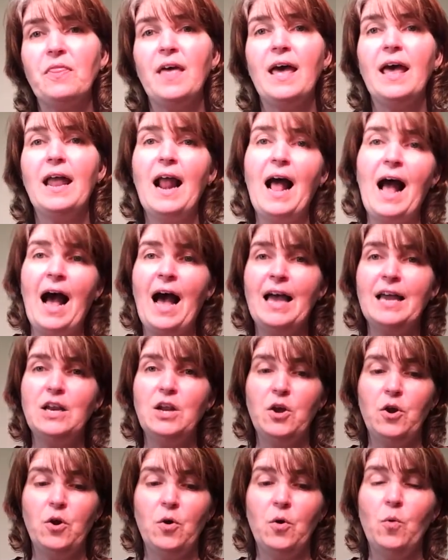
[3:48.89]
that I
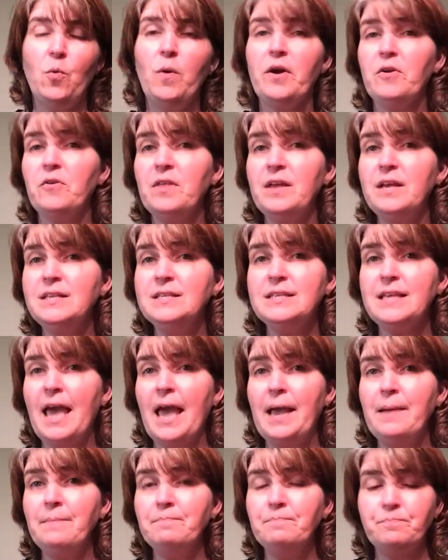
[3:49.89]
know where things
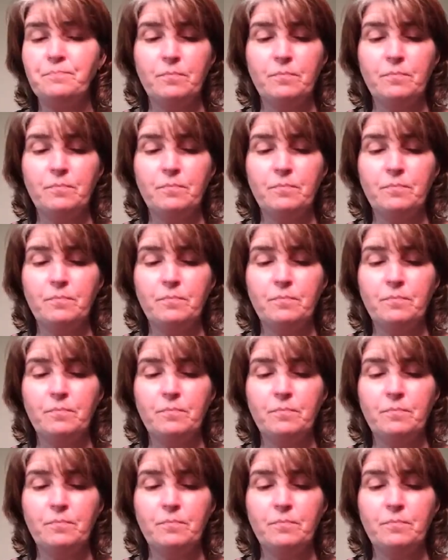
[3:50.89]
came,